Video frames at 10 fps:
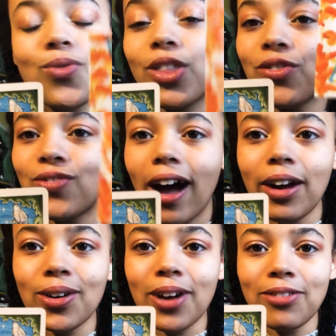the
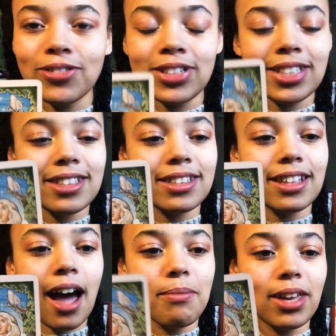fire reference
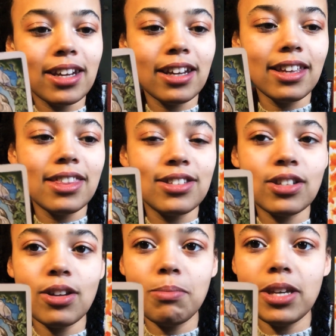I'm getting, this
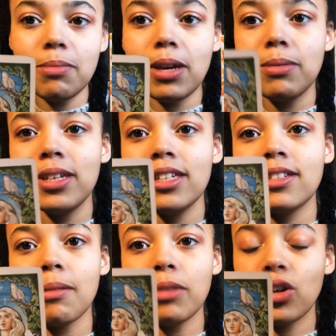could be, maybe it's
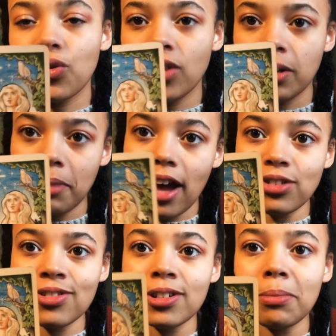something you're very
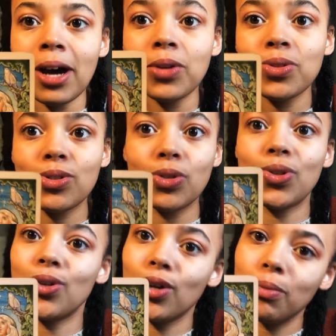passionate about, so
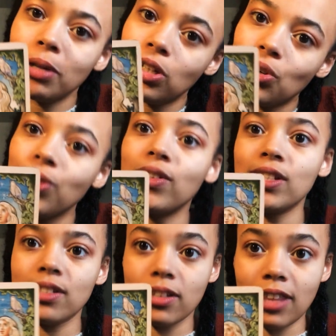you're a bit
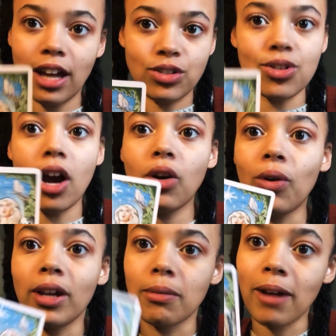nervous that you're not
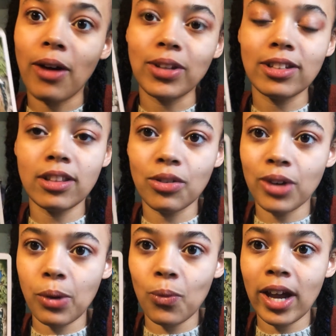going around it in the
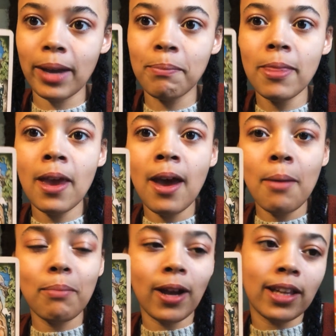right way.
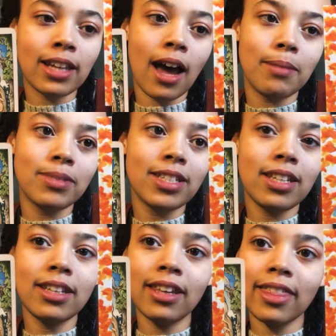But I'm
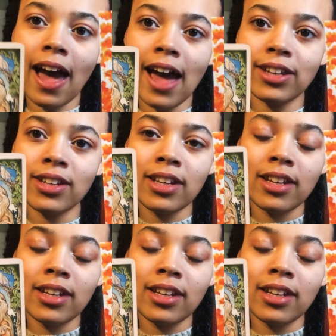seeing that,